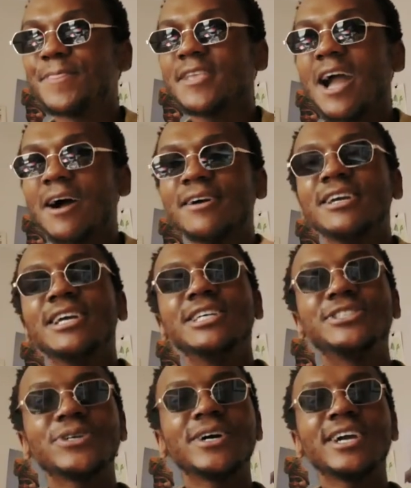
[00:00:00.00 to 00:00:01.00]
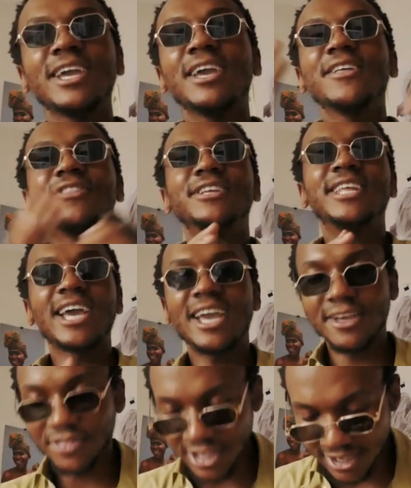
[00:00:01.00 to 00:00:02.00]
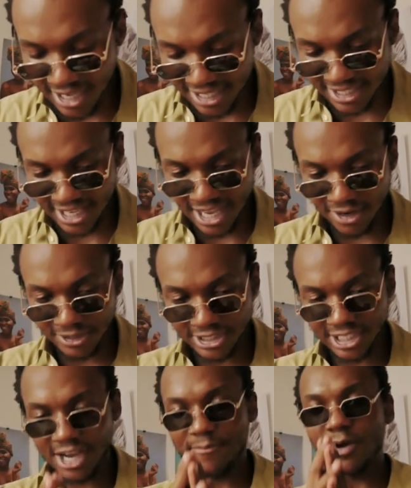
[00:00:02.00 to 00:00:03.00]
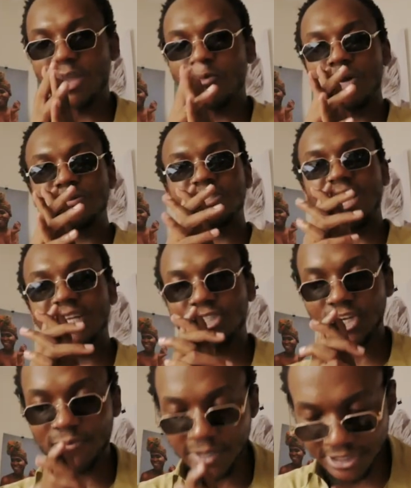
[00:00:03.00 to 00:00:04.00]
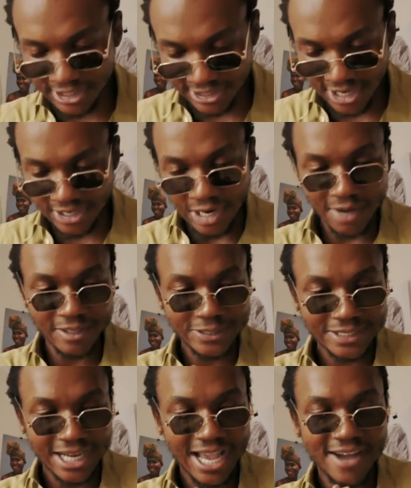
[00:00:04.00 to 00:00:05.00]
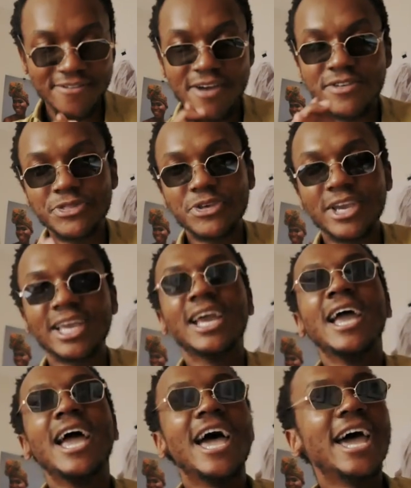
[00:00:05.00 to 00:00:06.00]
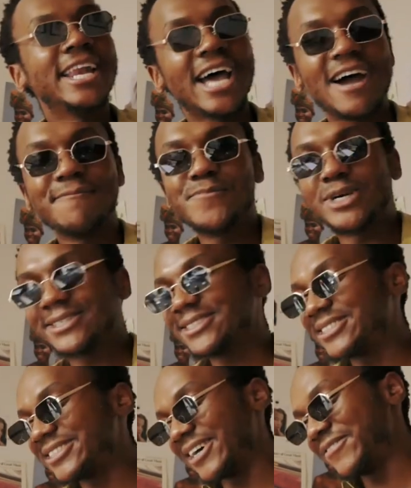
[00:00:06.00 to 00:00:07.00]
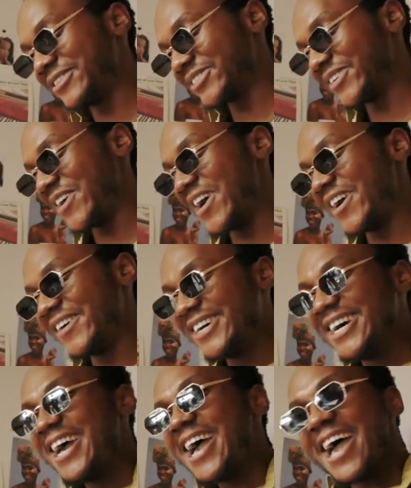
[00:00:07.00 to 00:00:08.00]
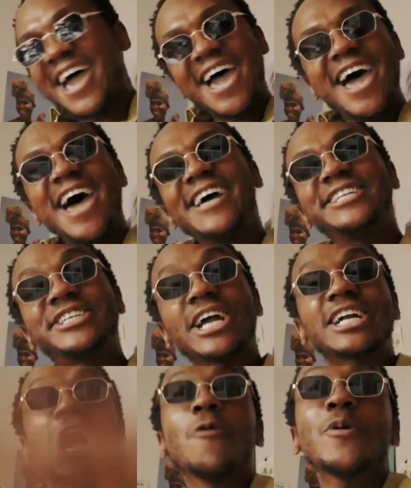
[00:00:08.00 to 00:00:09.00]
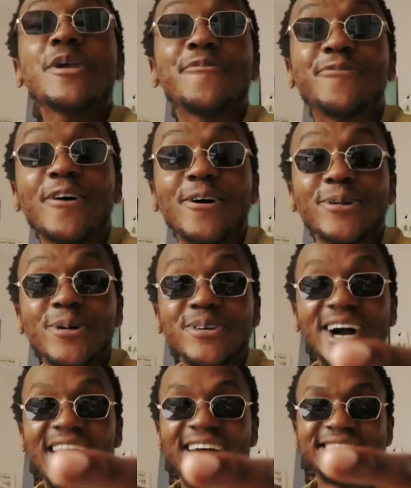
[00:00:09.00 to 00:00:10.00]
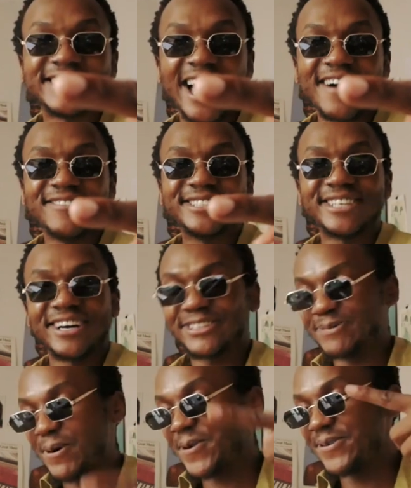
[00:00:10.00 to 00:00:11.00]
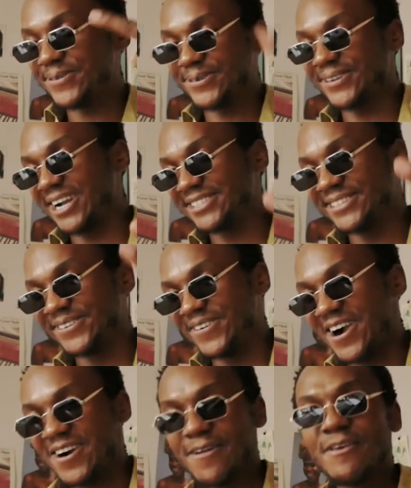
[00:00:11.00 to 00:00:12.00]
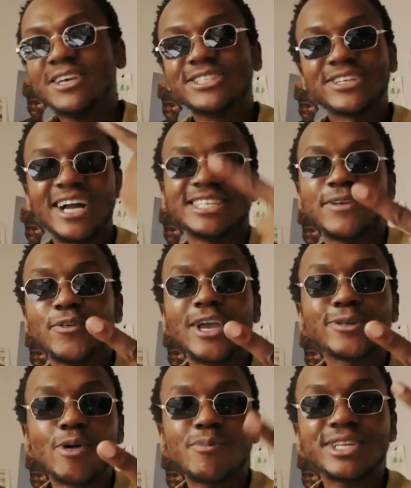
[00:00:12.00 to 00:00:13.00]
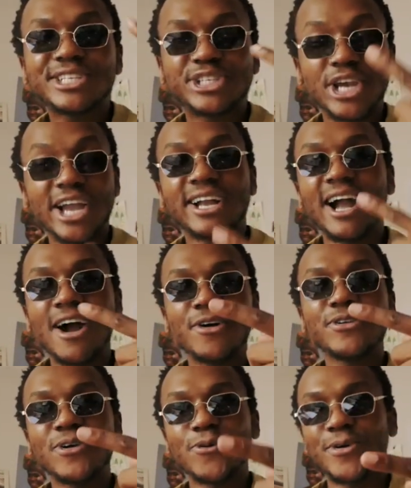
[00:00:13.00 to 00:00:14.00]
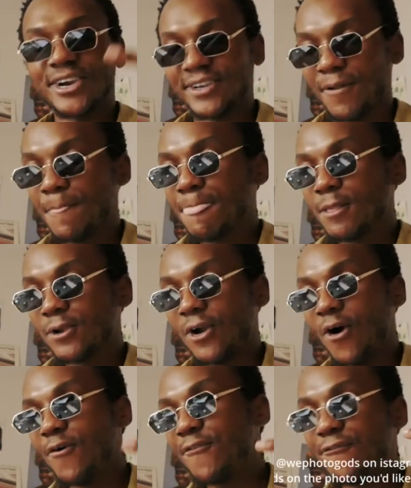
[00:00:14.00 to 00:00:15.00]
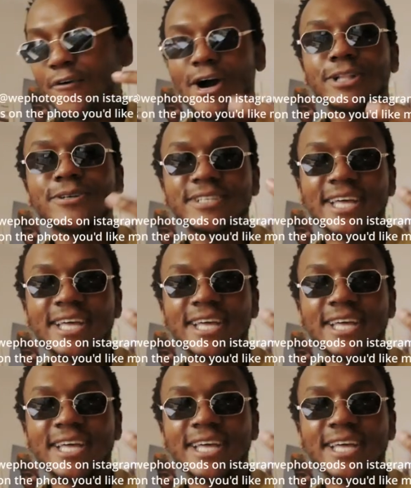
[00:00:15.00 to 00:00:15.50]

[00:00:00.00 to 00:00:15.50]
yeah, enjoy the day. Thank you guys again. Go check out my website, shopbyshingie.com. That's where I have everything, and I have merch and stuff as well. And check out We Photo Gods. I haven't talked about We Photo Gods in a while. So guys, if you guys want me to check out your work, go follow